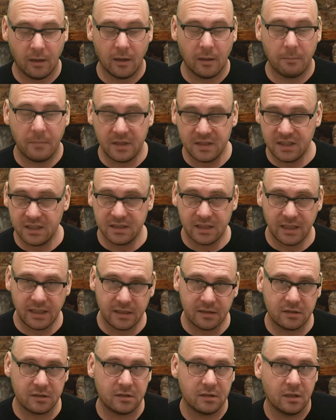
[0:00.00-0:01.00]
Mrs
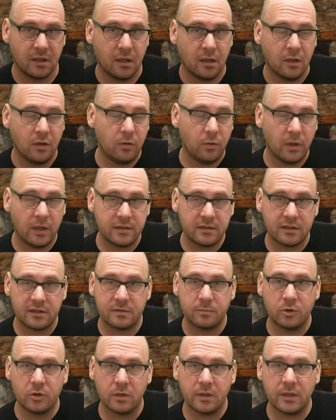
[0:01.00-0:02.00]
S, who is a
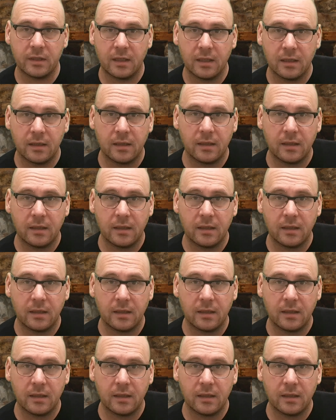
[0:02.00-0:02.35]
smoker,